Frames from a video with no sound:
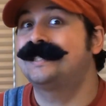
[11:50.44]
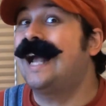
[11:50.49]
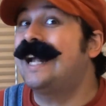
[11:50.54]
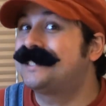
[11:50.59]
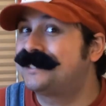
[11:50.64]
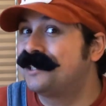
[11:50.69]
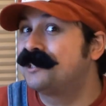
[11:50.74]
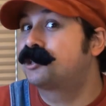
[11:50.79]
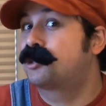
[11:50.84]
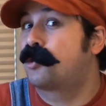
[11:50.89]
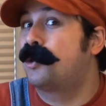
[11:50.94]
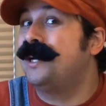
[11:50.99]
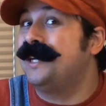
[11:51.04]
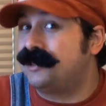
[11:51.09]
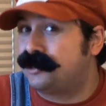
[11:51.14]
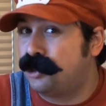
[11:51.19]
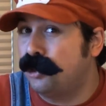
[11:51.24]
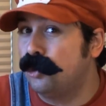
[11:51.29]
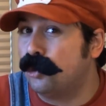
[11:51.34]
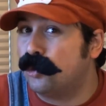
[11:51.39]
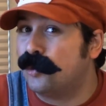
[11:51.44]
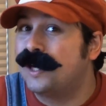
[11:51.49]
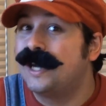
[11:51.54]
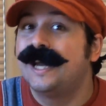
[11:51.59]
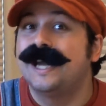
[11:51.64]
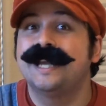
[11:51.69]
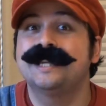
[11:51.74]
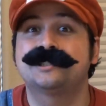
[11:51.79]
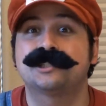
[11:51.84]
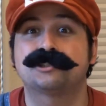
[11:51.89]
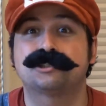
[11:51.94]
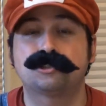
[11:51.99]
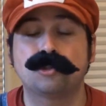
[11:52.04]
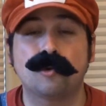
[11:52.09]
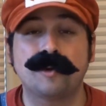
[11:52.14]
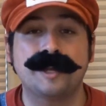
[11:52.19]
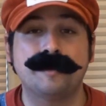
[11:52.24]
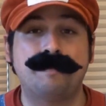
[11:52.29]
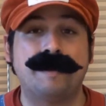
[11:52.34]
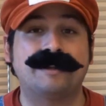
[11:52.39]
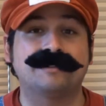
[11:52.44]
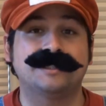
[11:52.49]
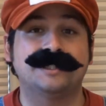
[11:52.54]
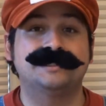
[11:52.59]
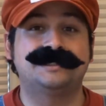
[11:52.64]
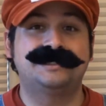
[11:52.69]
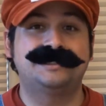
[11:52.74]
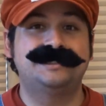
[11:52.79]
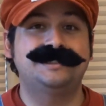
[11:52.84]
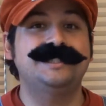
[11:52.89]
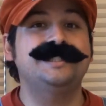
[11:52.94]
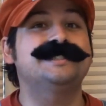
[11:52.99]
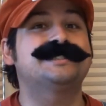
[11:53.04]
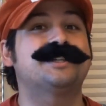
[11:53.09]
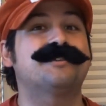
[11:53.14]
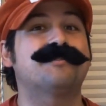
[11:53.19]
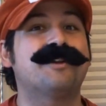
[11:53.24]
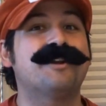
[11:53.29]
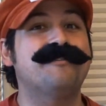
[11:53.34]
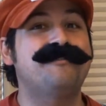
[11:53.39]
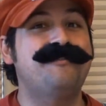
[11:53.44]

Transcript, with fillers: Assassin's Creed 2 is a story about Aziz, a